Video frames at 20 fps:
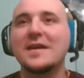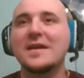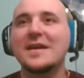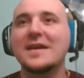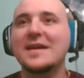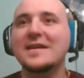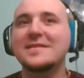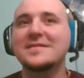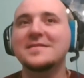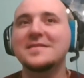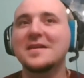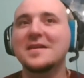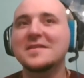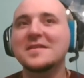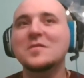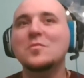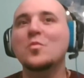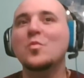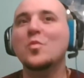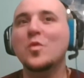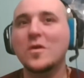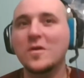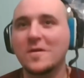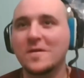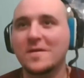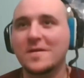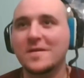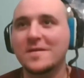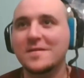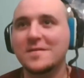it doesn't
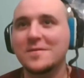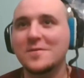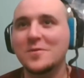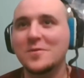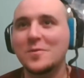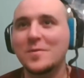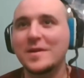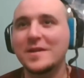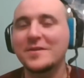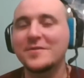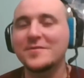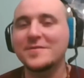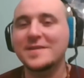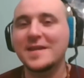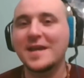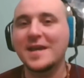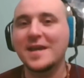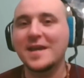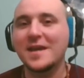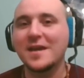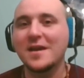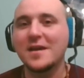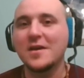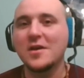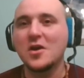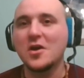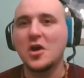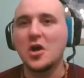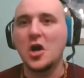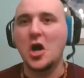work when you say,
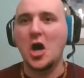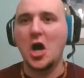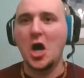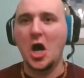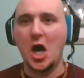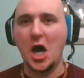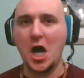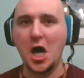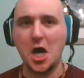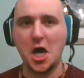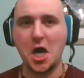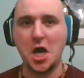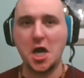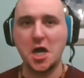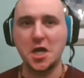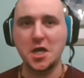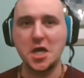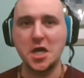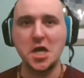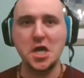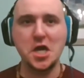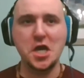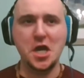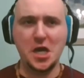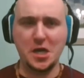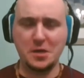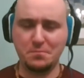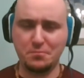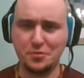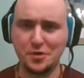I'm
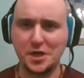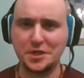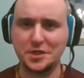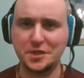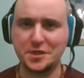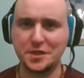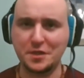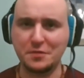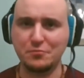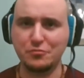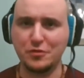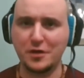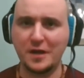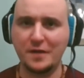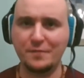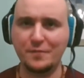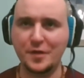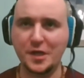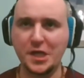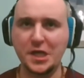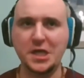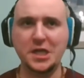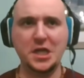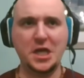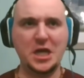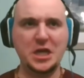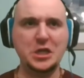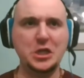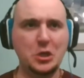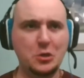practicing bravery, and
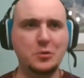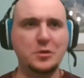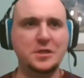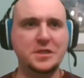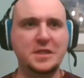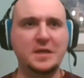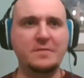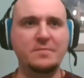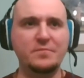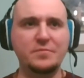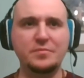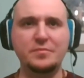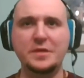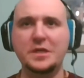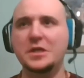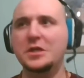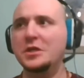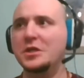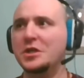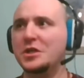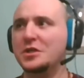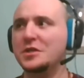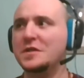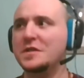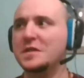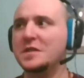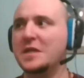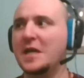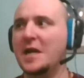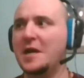I notice I've been a little
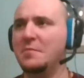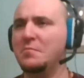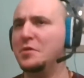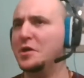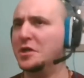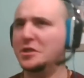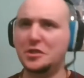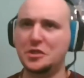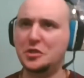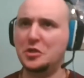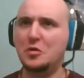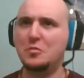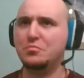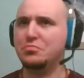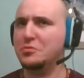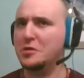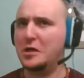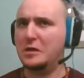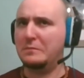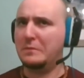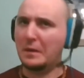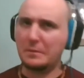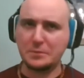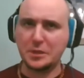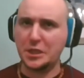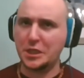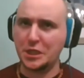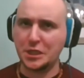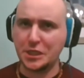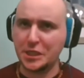scared, but it's no problem. I'm
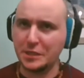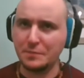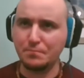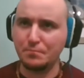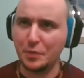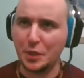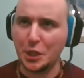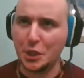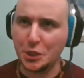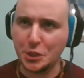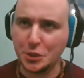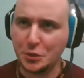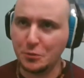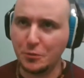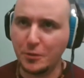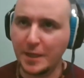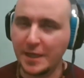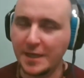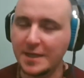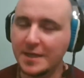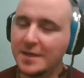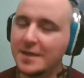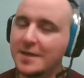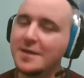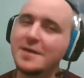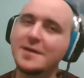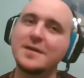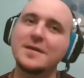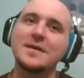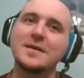going to keep on doing it.
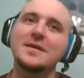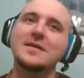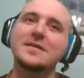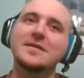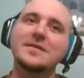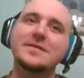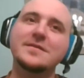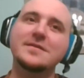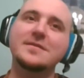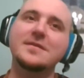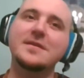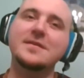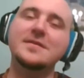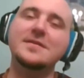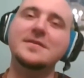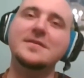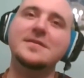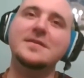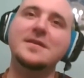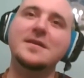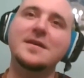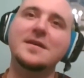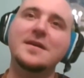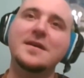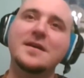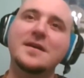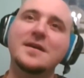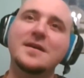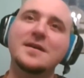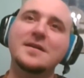This doesn't,
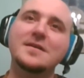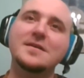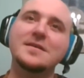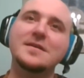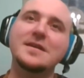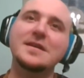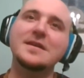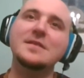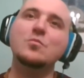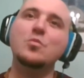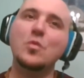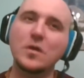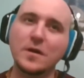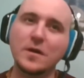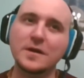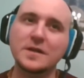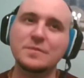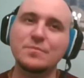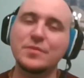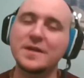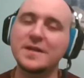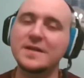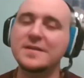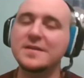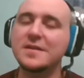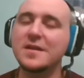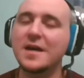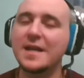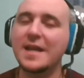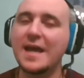it works, but it's
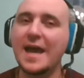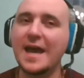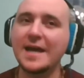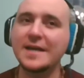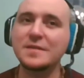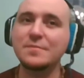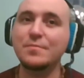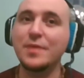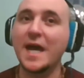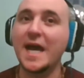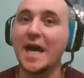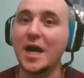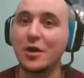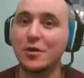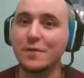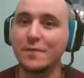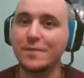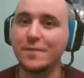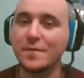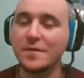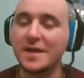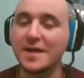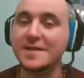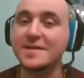not as powerful as